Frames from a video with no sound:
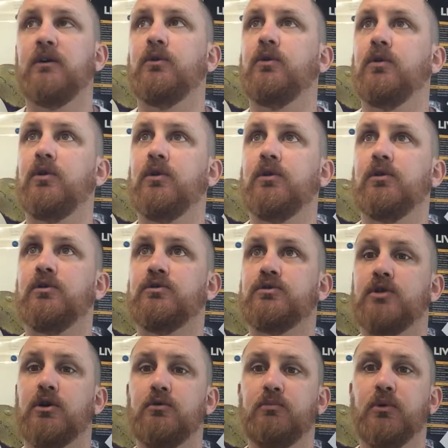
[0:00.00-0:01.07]
or
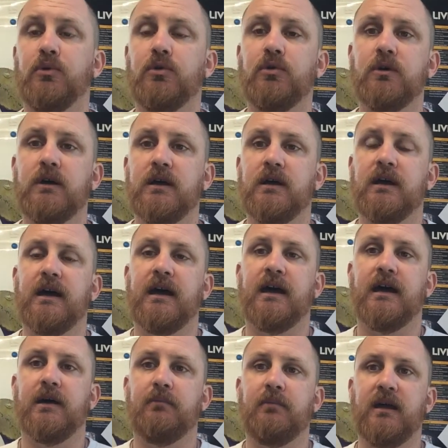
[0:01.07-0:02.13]
Taupō,
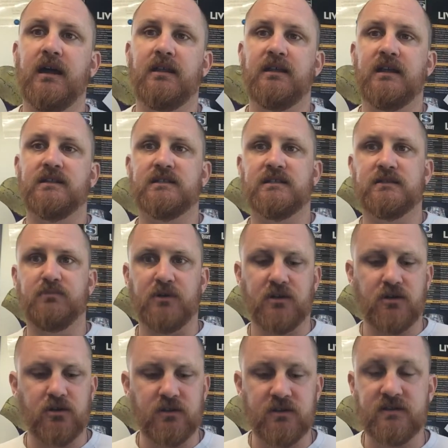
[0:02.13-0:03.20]
and that's
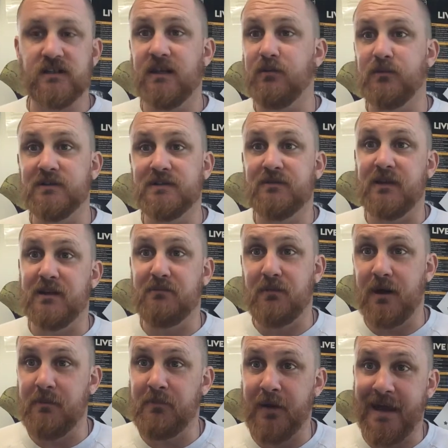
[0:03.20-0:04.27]
because it was in
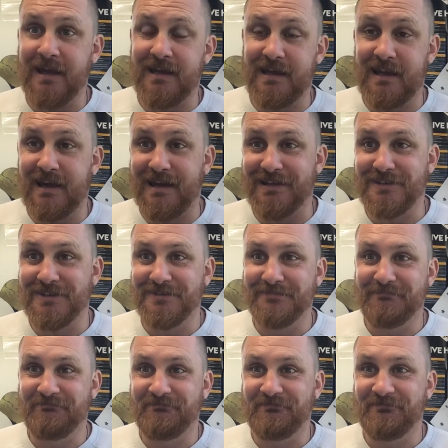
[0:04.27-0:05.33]
my backyard.
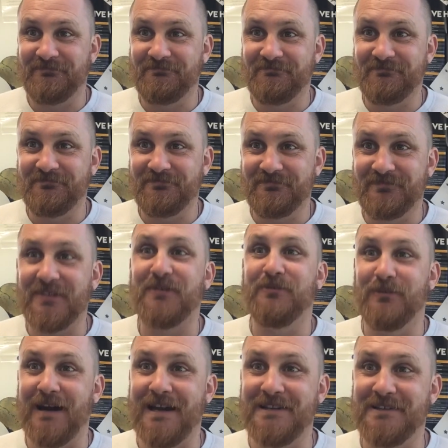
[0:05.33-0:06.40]

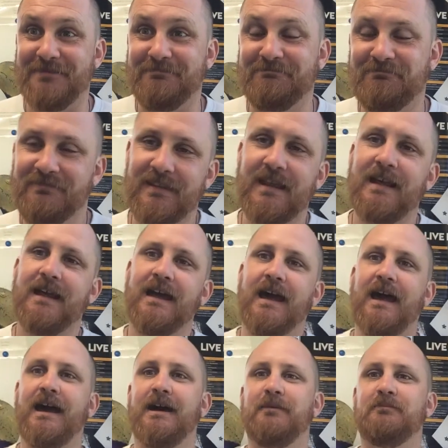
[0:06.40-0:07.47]
Random.
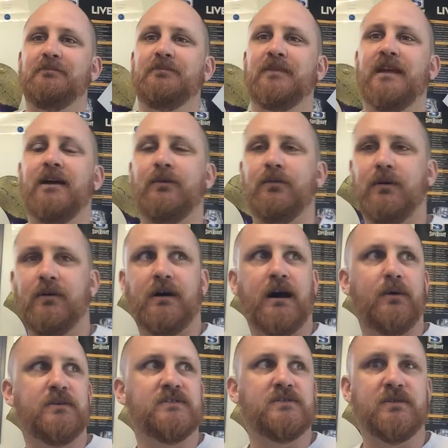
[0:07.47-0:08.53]
Now,
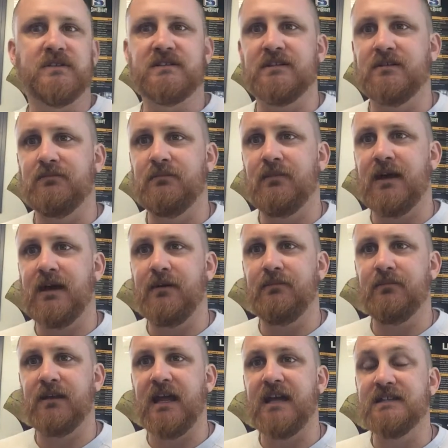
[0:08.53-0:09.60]
I was doing some
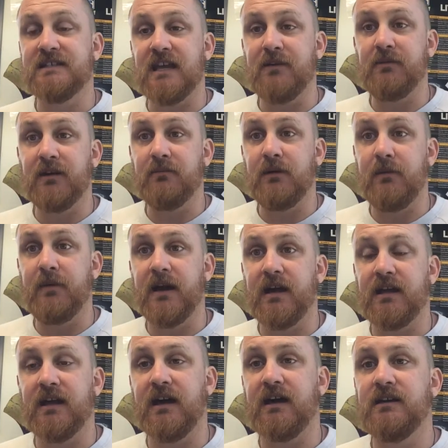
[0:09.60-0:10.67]
landscaping in my
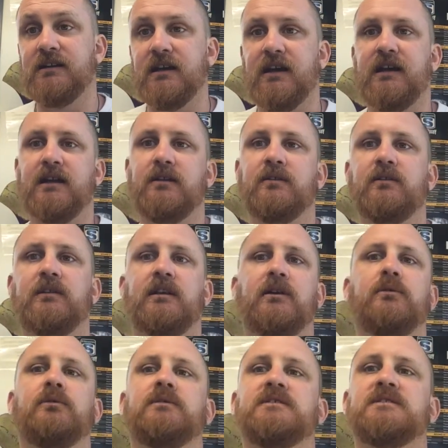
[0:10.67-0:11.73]
backyard, and
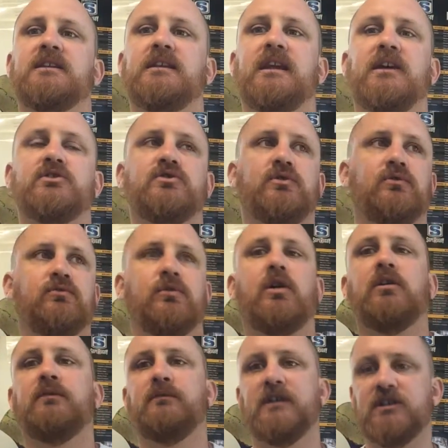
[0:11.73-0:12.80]
there was a natural
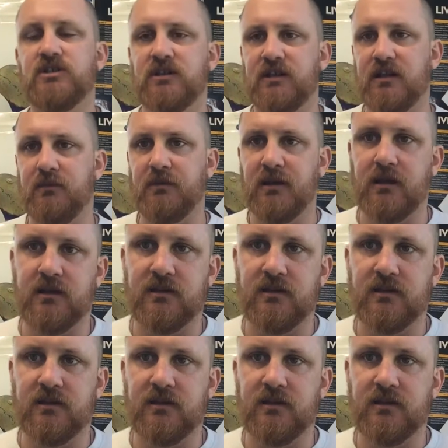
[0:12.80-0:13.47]
rock feature that had been